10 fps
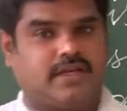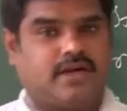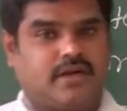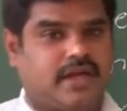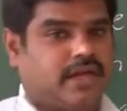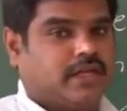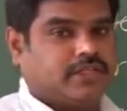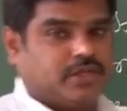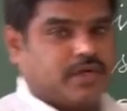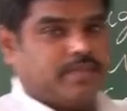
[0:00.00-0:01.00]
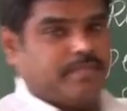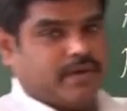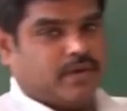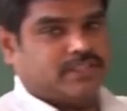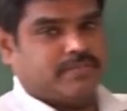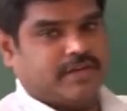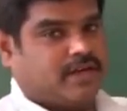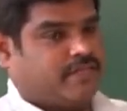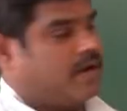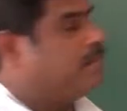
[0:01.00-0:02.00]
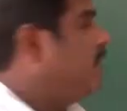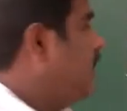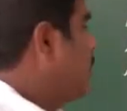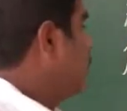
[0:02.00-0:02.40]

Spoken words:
Okay, so company, what is the meaning of company?